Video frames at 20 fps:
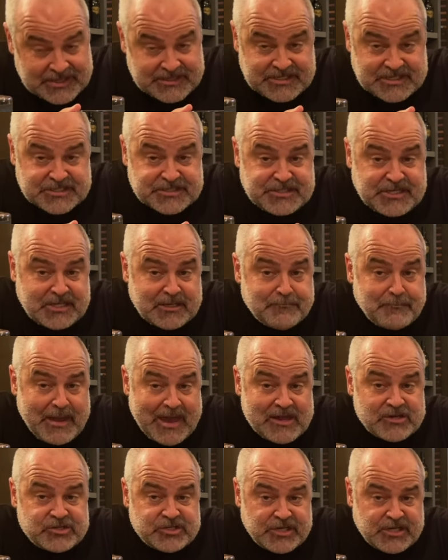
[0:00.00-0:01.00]
Disney
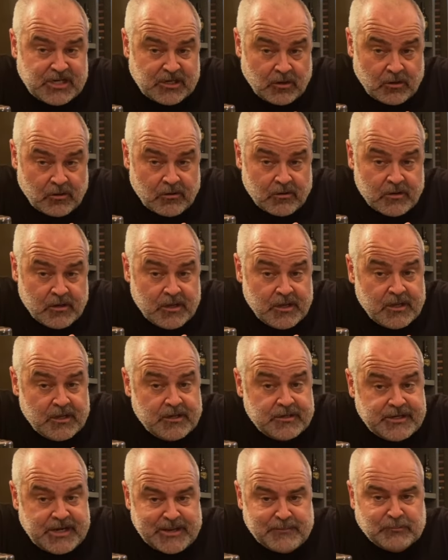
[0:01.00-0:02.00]
Imagineer
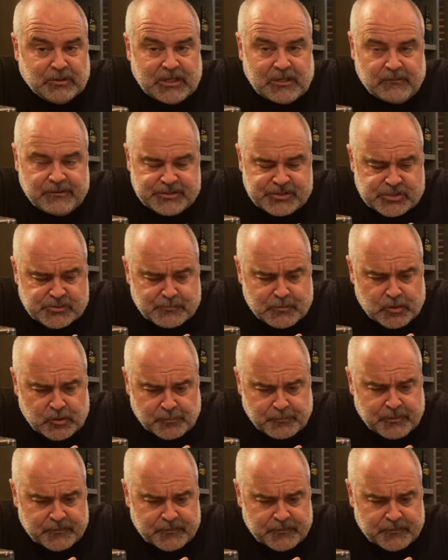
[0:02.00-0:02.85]
named Lanny Smoot.